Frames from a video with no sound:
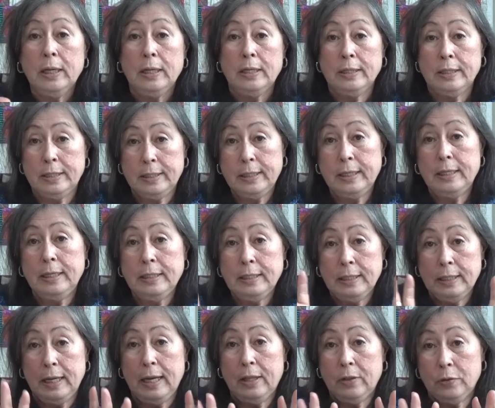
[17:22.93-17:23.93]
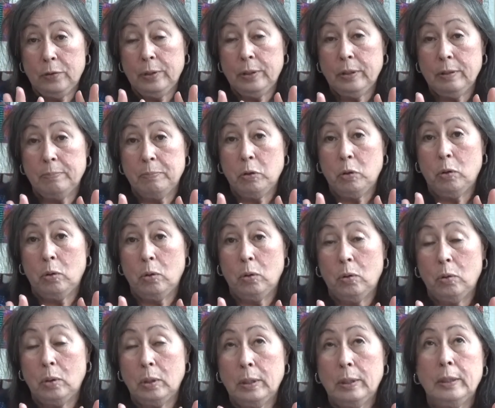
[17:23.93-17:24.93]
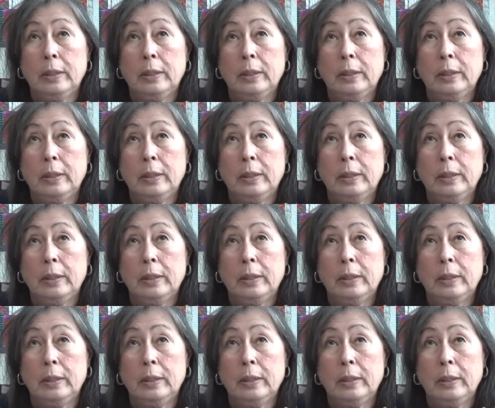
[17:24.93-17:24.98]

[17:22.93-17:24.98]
sitting together in the bowl,